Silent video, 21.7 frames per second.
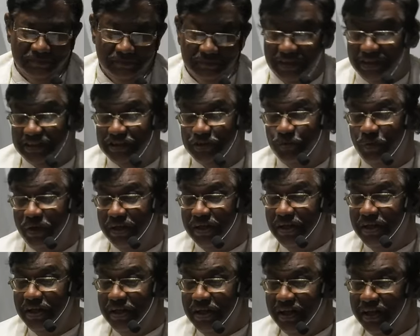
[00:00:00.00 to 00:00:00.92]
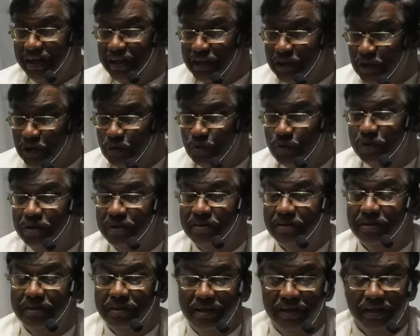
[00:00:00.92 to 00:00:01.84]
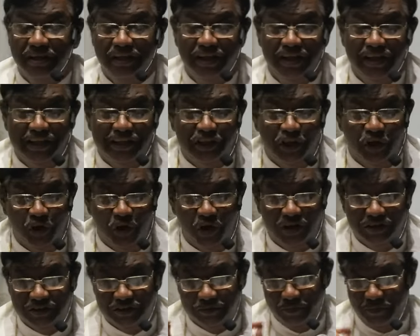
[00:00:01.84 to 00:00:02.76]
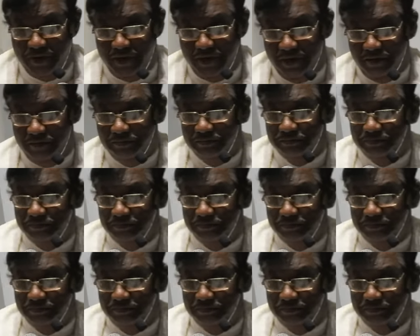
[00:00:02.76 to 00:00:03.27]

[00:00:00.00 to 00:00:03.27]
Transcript: That's why he included it in the Lord's Prayer.